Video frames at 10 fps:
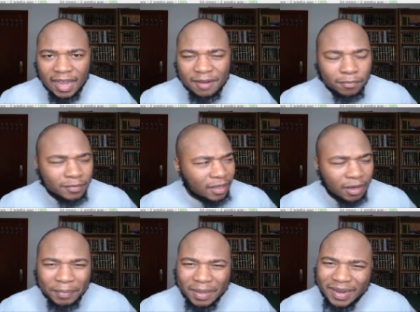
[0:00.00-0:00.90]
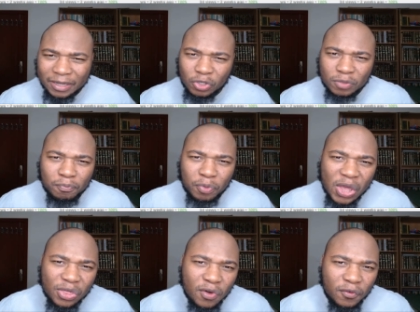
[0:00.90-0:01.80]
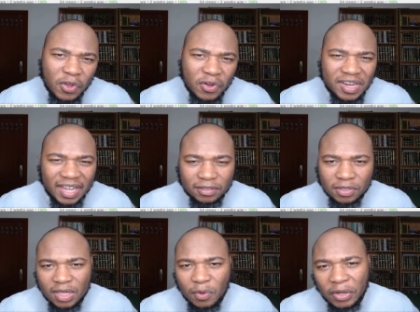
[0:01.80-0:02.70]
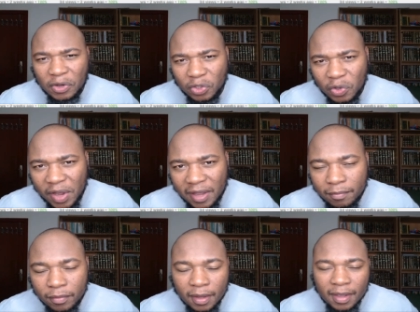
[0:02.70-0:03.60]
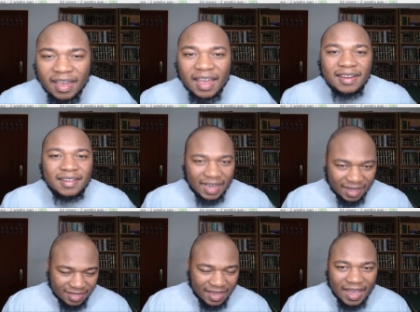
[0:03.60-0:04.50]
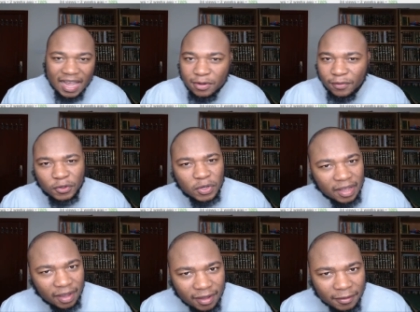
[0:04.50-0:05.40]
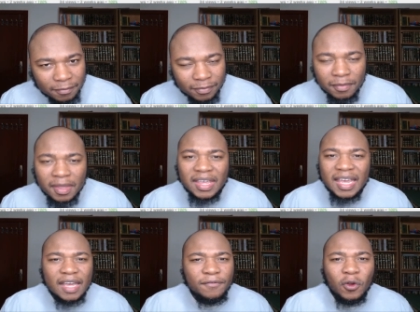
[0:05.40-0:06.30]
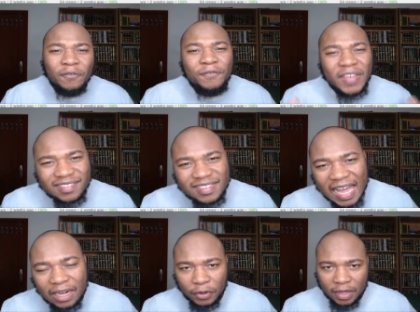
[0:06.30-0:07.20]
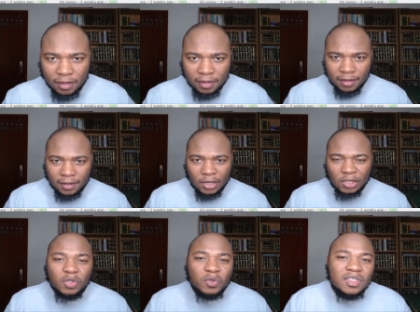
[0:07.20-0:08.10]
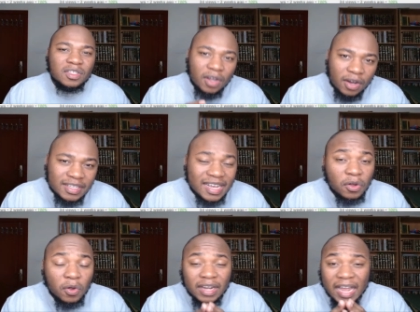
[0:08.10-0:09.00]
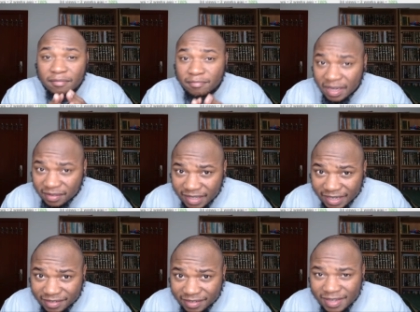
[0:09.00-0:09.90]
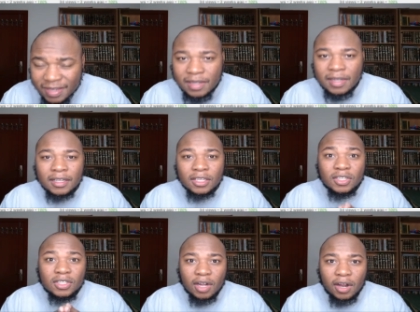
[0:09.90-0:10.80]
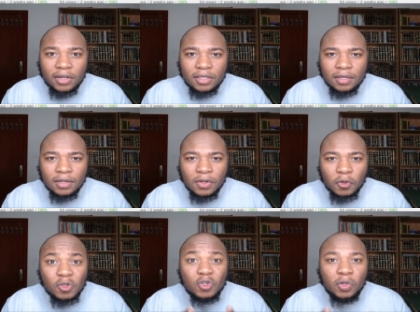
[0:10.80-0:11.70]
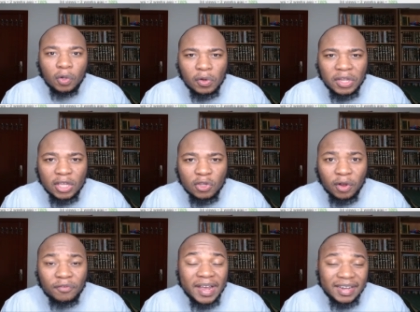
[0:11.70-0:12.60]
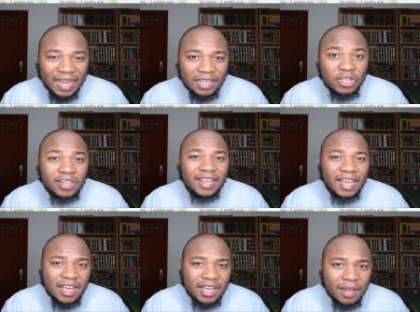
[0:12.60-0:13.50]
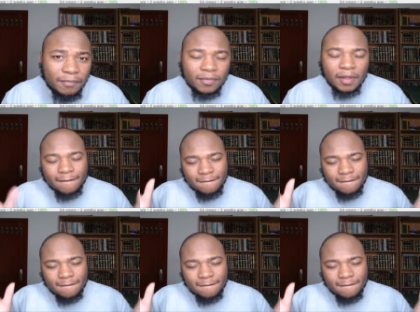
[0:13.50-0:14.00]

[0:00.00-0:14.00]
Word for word: and people that just breathe over your neck to see what you're doing, and at the end of the day they give you a fixed salary. So start an online business, start controlling your financial income